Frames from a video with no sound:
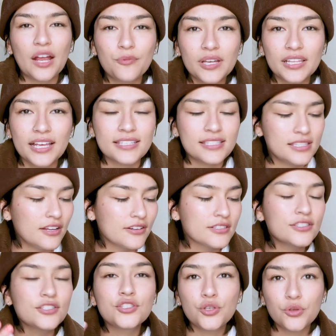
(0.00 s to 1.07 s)
I realized
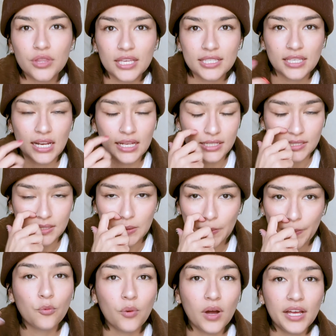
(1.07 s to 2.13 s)
there's two things that I can do.
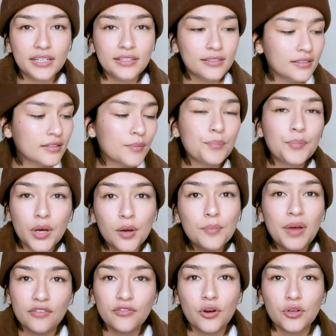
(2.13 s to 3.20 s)
One, put
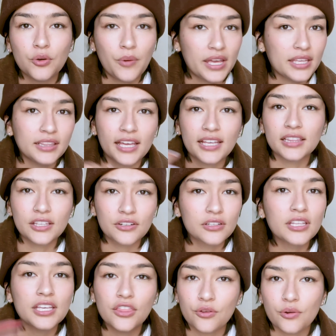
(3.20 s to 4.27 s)
my phone away, like
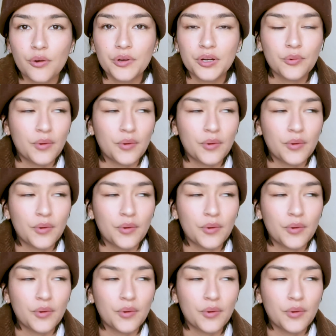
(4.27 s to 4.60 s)
literally throw it